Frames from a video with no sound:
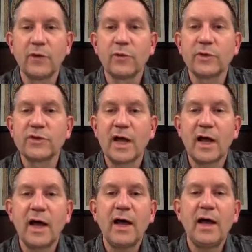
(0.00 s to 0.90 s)

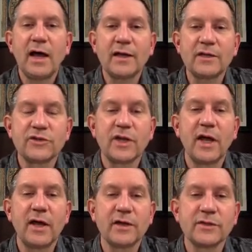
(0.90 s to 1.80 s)
Risha'a
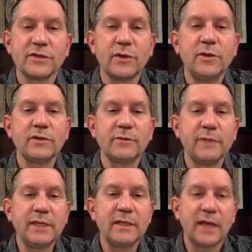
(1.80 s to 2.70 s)
ha'isha hazot
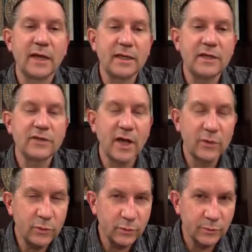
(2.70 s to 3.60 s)
min ha'ish
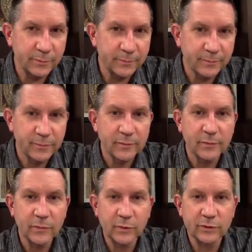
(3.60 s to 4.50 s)
hahu.
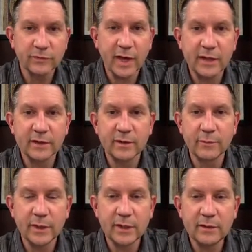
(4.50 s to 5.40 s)
We're going to divide it the
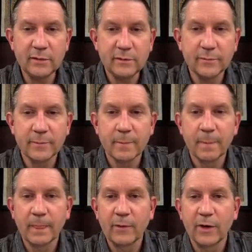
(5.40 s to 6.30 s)
min.
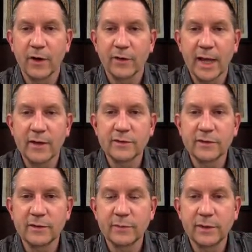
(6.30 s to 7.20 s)
Our noun's
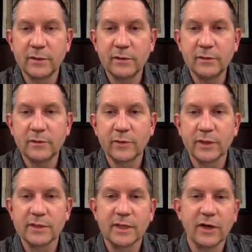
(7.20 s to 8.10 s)
in the middle. We're
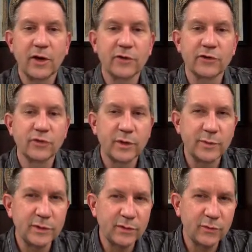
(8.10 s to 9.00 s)
going to take our
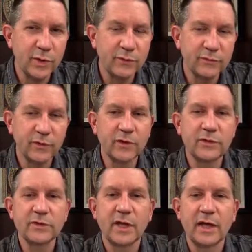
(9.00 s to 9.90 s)
attributive one
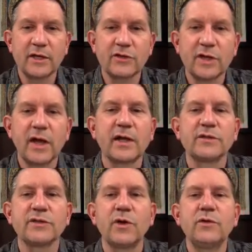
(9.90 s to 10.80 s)
first. Ha'isha
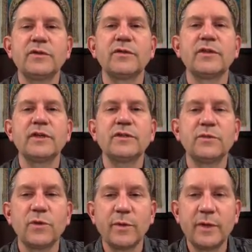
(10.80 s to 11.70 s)
hazot, this
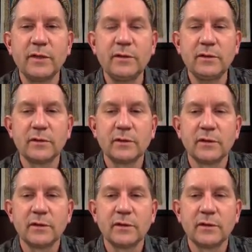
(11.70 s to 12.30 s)
woman.